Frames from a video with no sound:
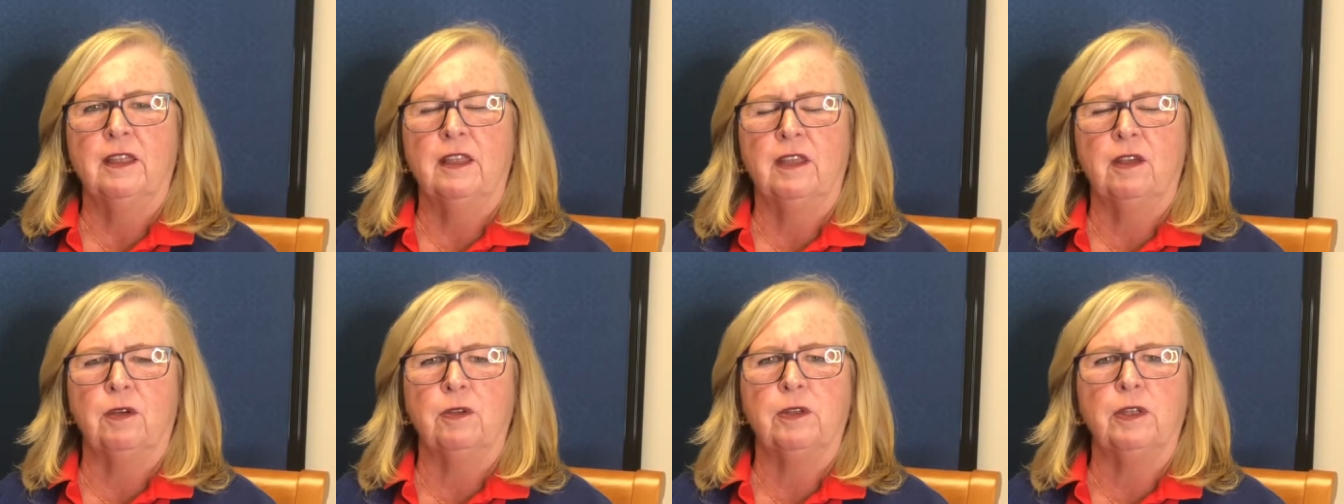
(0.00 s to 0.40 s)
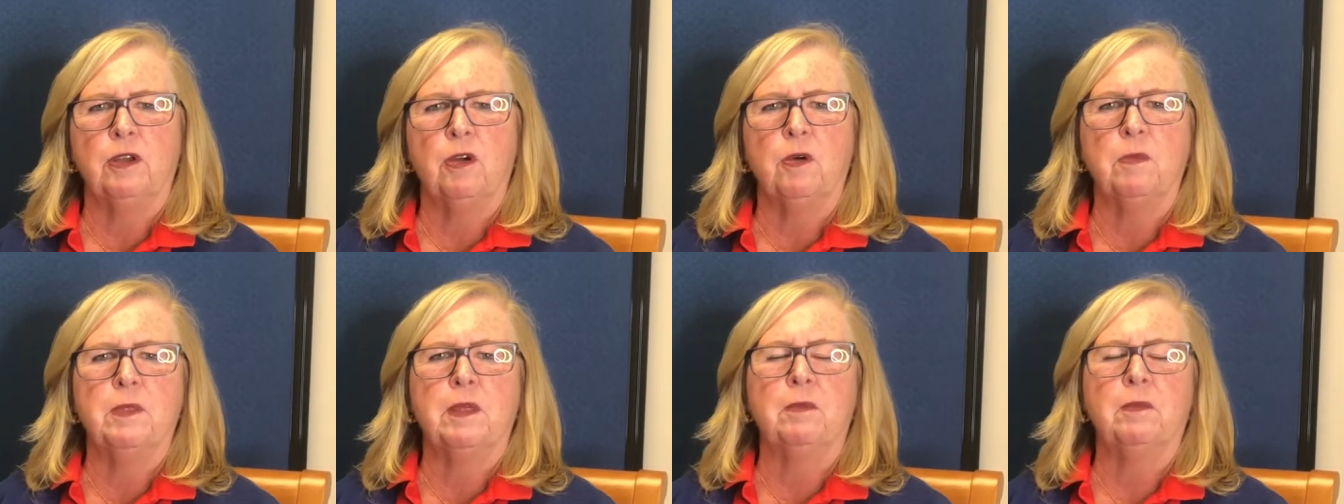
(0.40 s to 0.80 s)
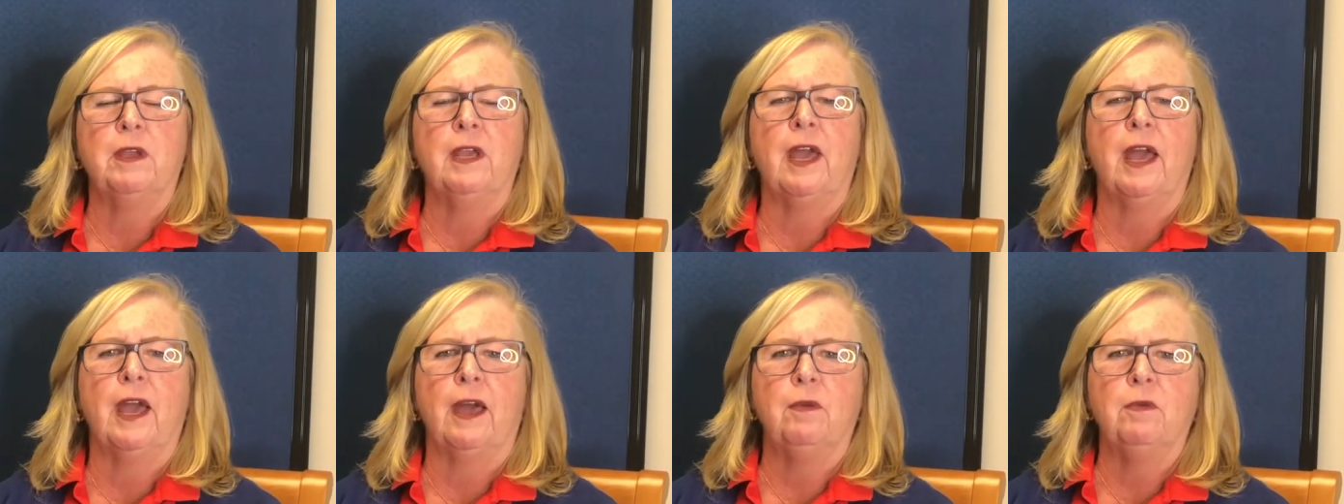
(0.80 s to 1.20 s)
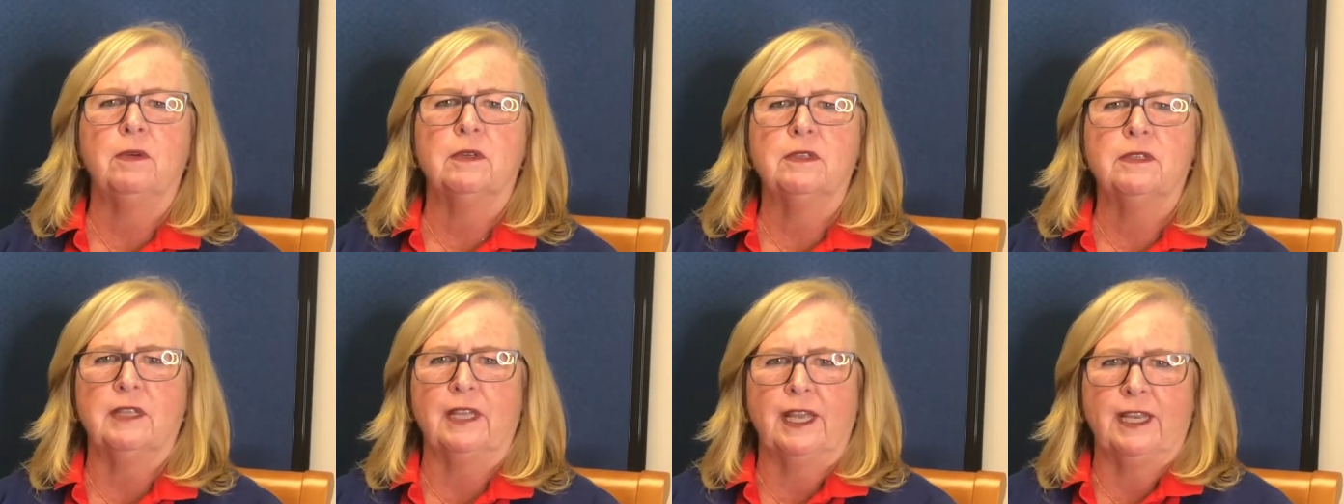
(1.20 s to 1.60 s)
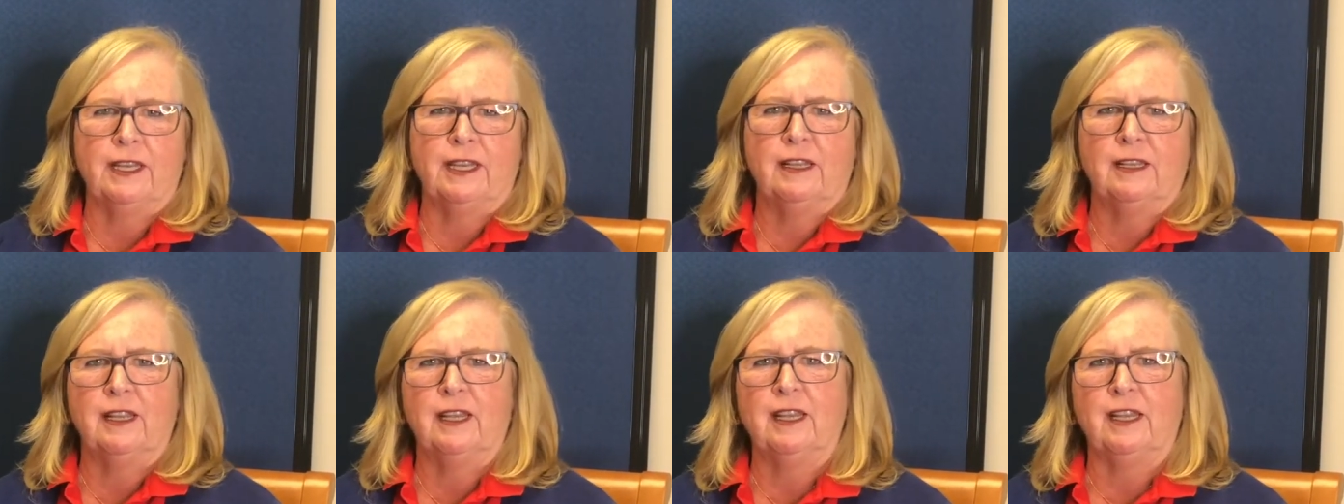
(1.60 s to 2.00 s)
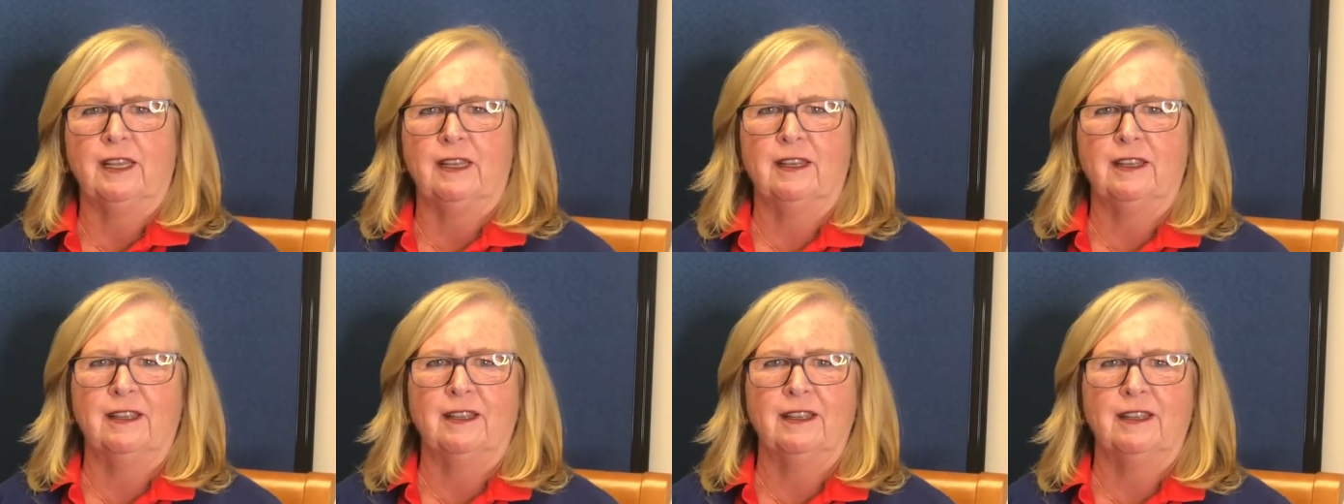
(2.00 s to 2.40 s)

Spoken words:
the only home that we had was Landing Lane.